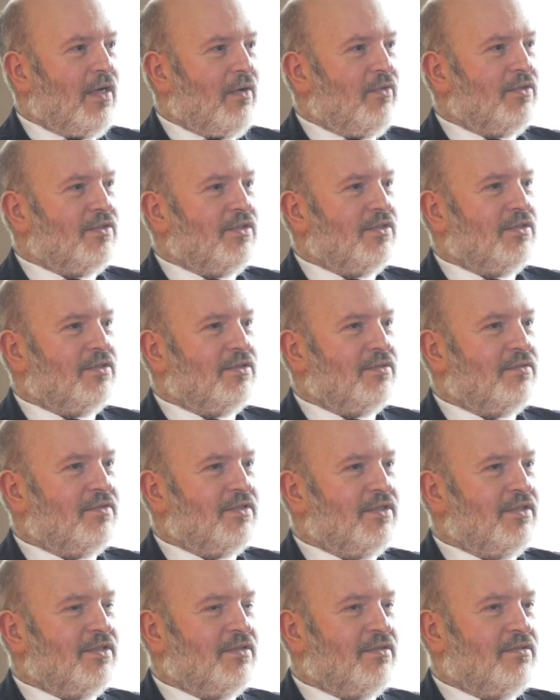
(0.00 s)
which is
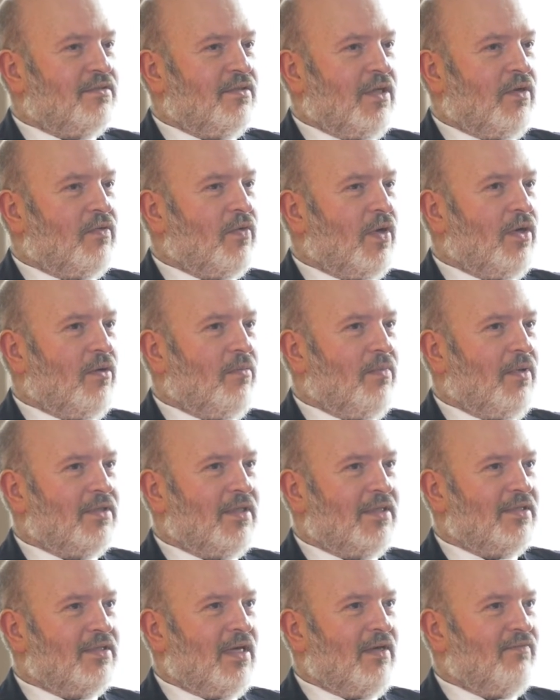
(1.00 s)
just incredible
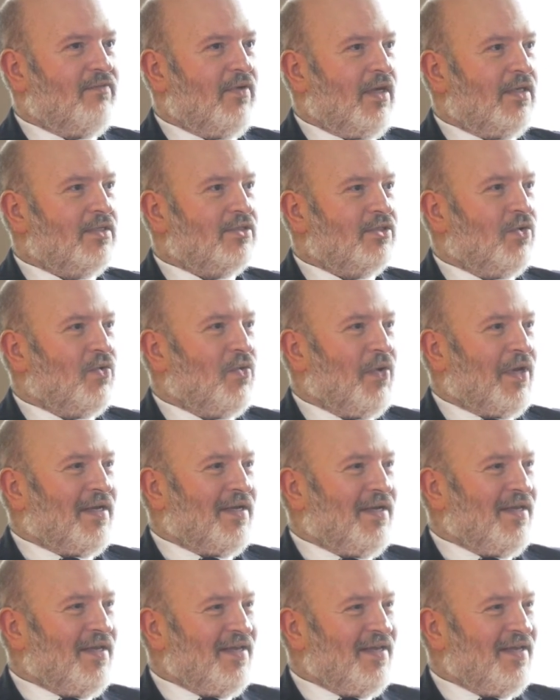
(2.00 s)
that time flies so quickly.